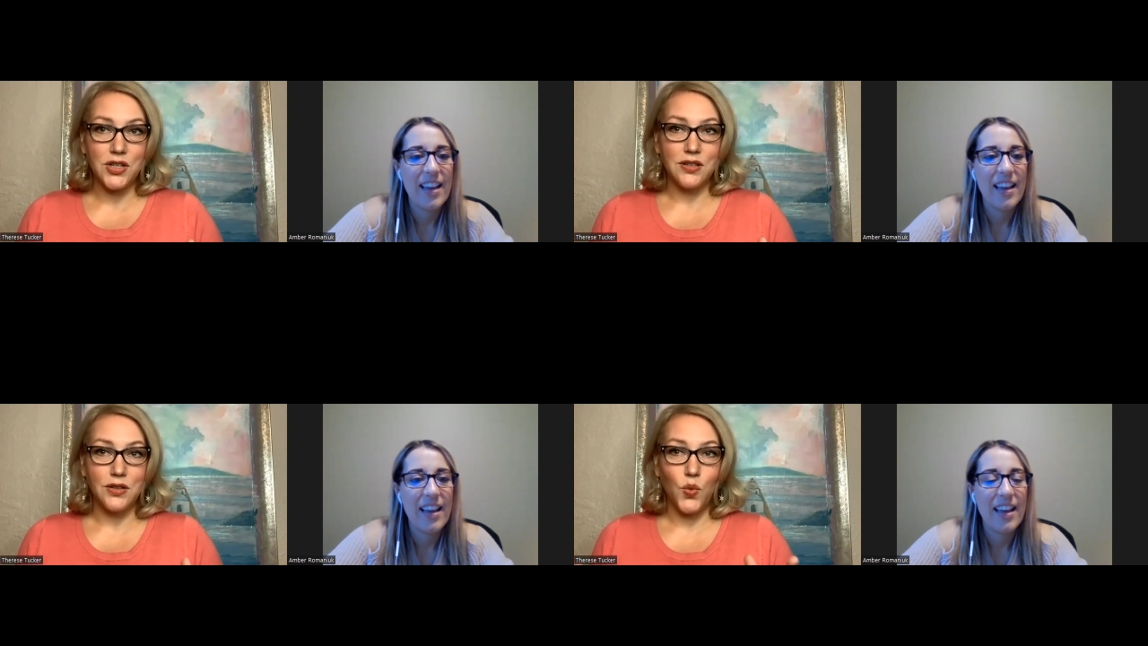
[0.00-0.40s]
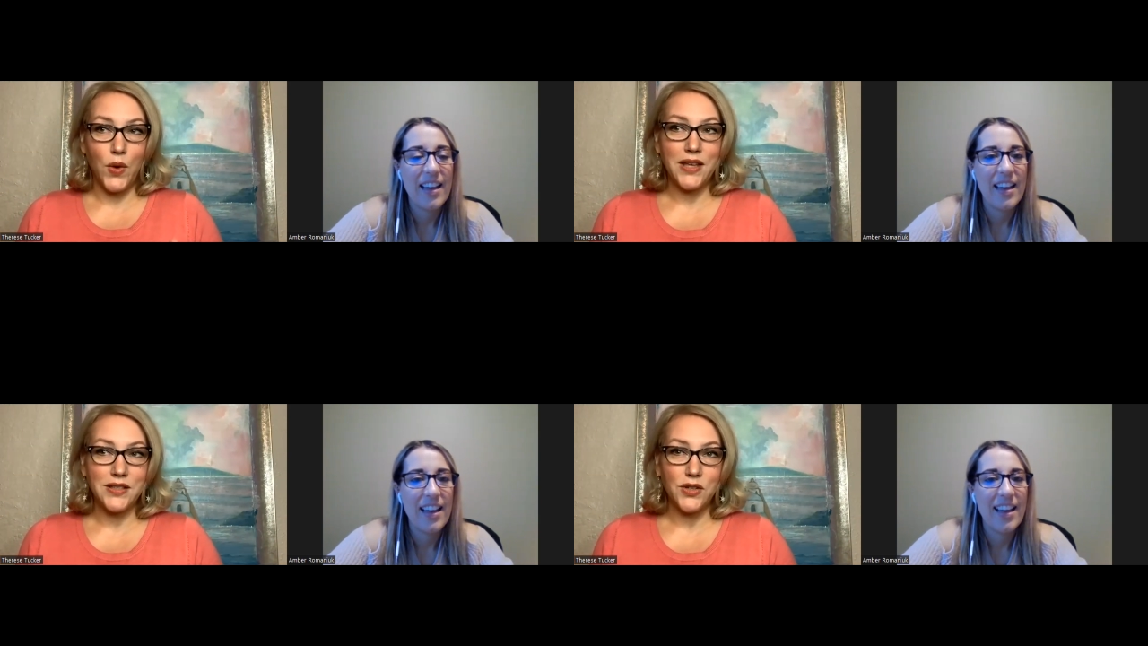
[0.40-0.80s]
Speaker 1: the way
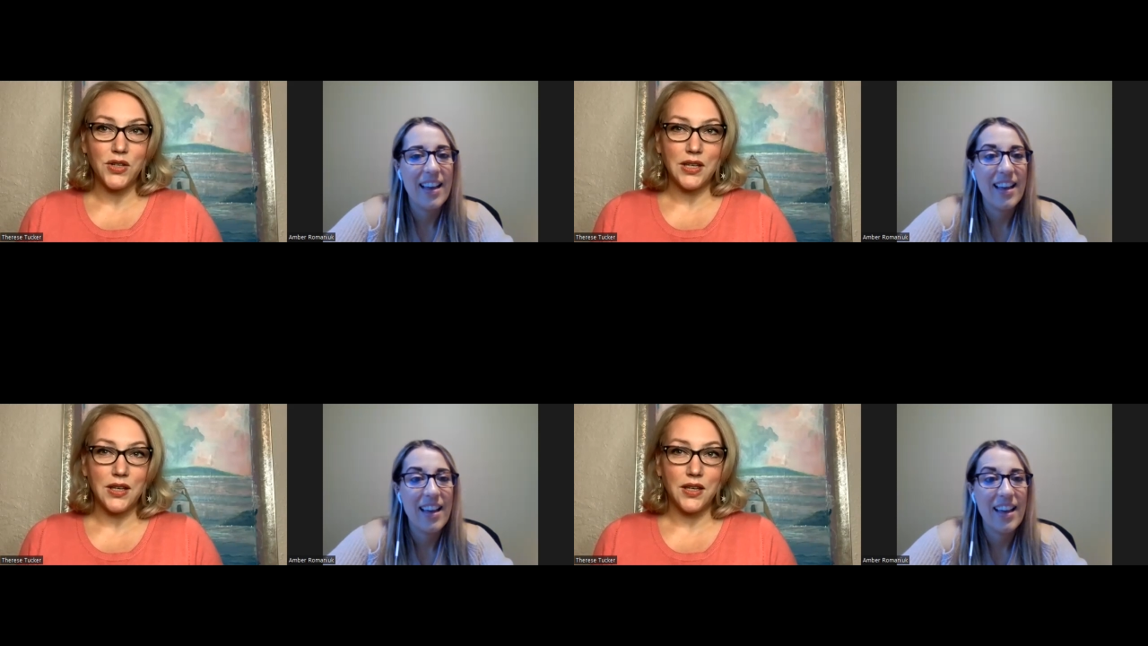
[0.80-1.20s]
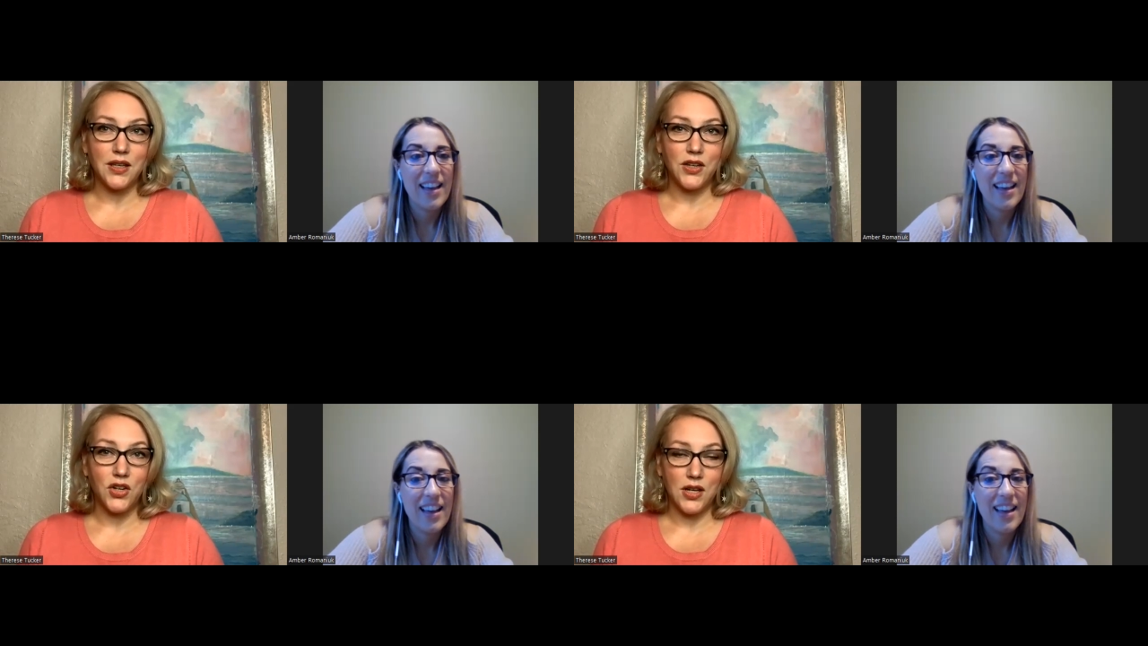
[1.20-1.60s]
it's looking
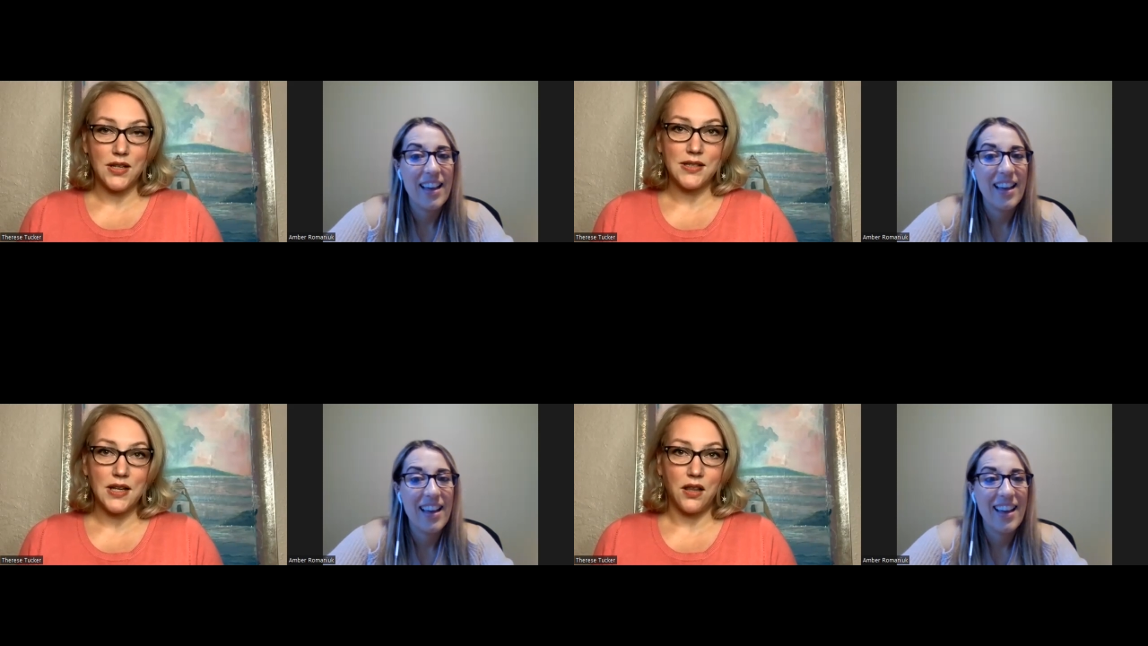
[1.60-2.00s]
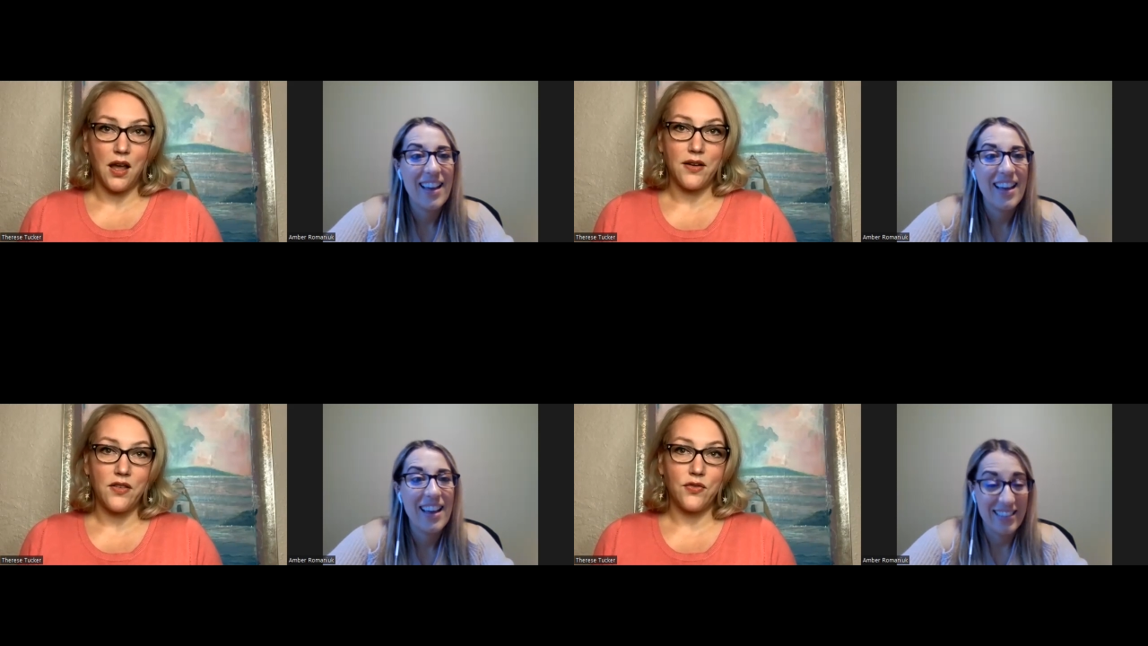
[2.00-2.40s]
you're going to see a
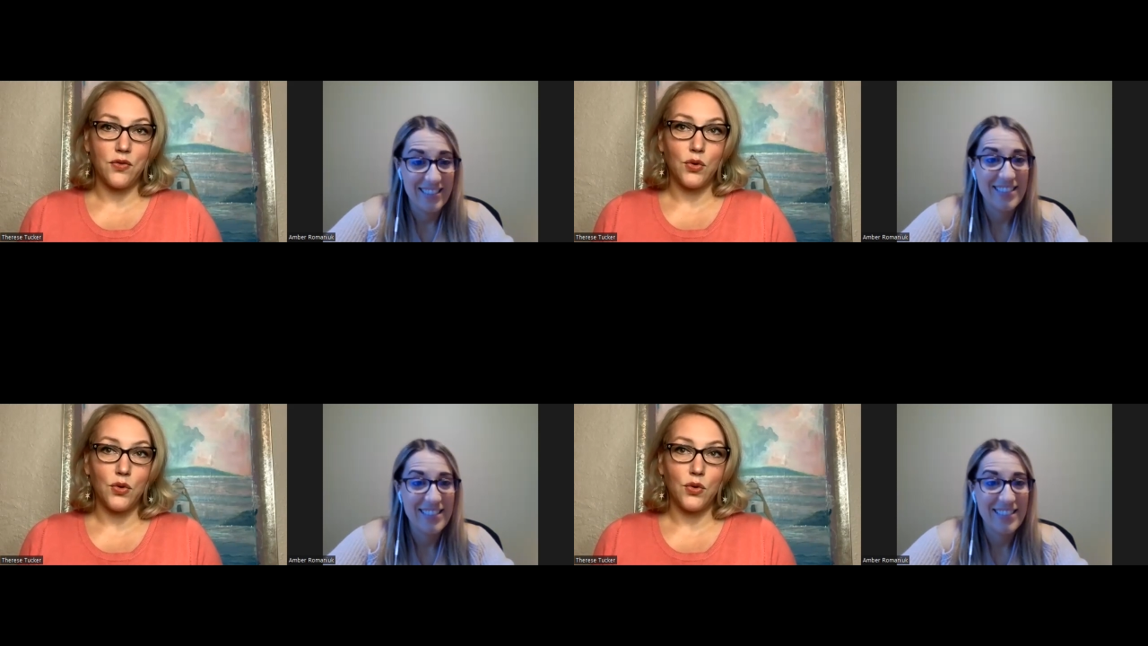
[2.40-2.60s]
lot of